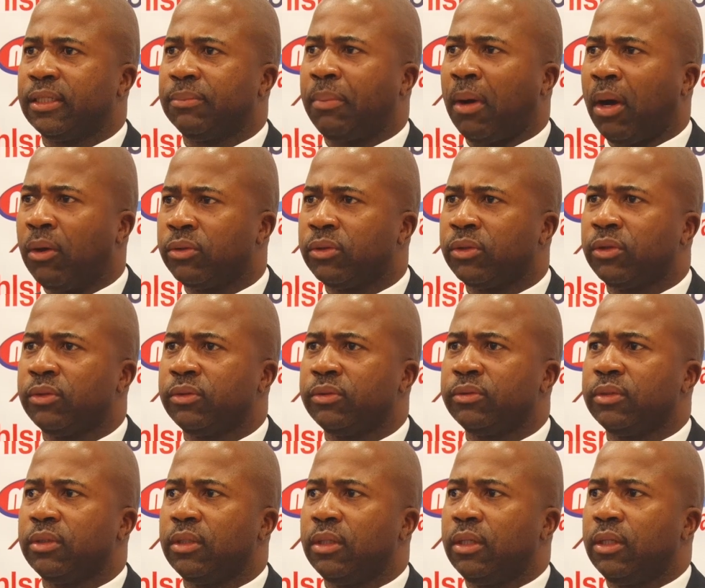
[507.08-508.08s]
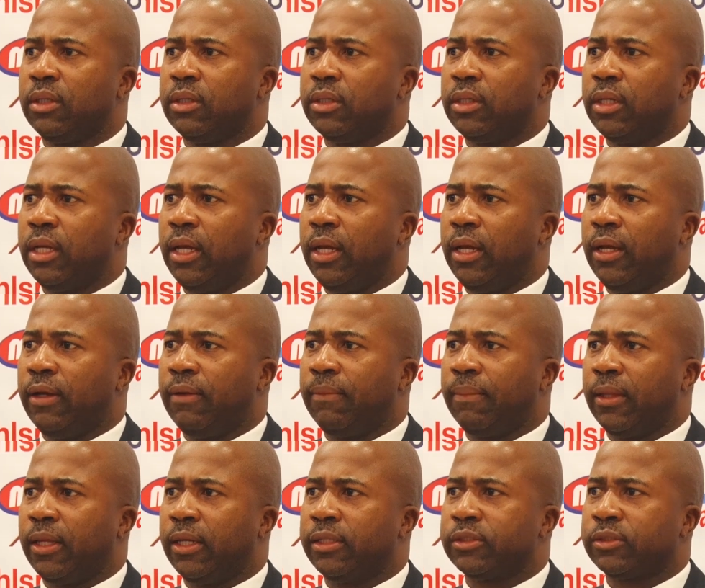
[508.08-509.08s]
Paolo
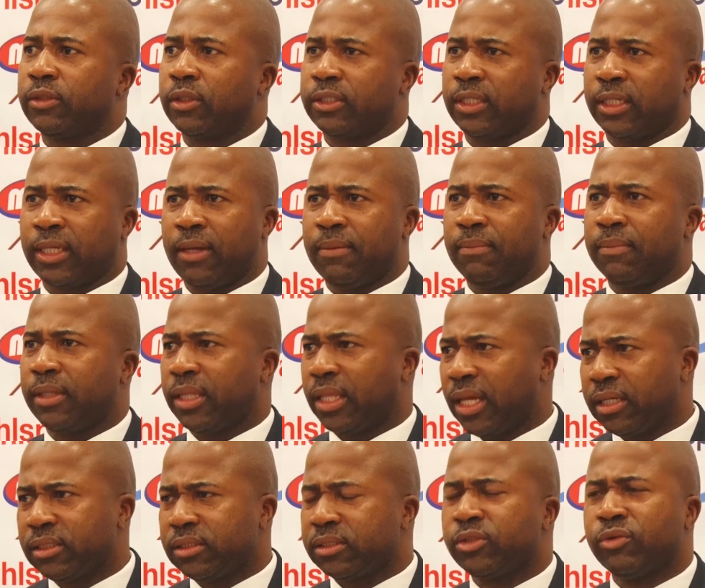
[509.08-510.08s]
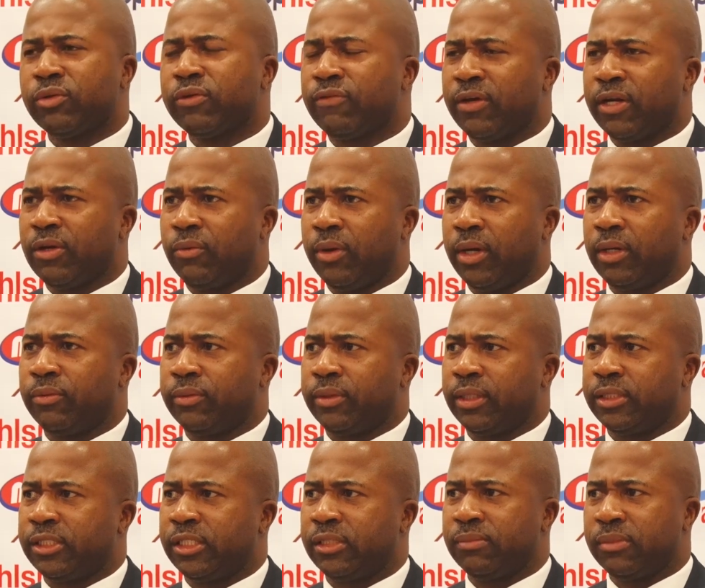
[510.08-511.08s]
and Dr. Gembe. They are doing very well with
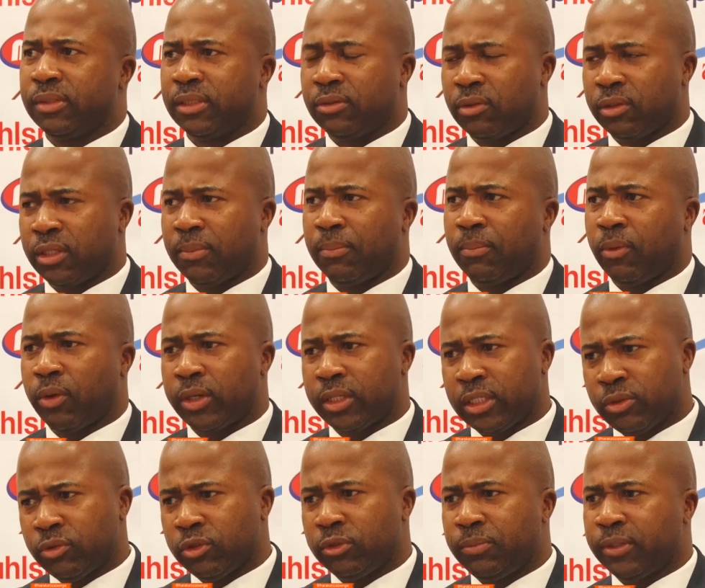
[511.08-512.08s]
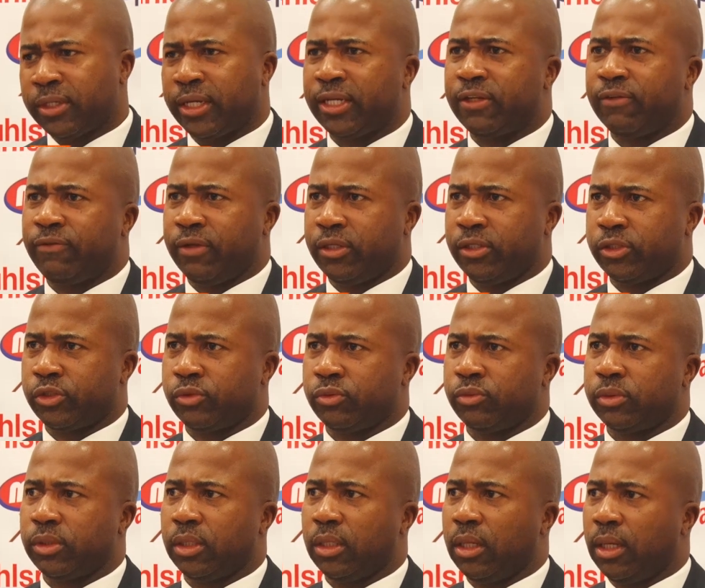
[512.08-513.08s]
the team, you know, the boy. He will be ready very
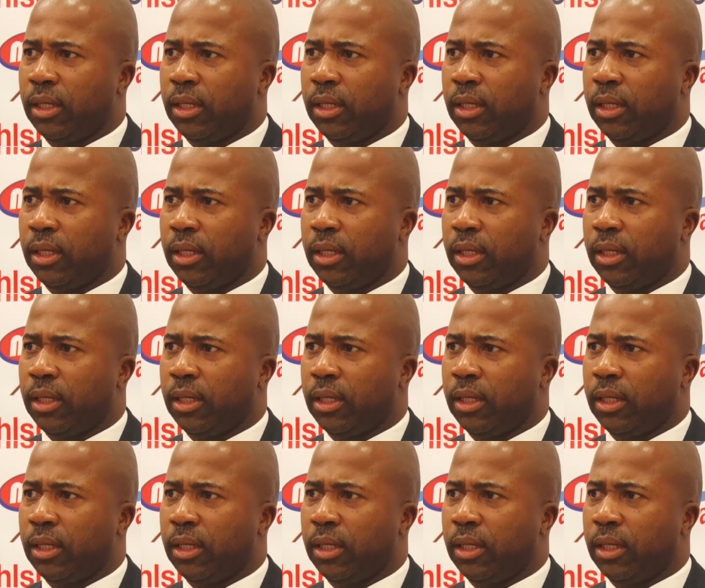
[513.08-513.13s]
soon.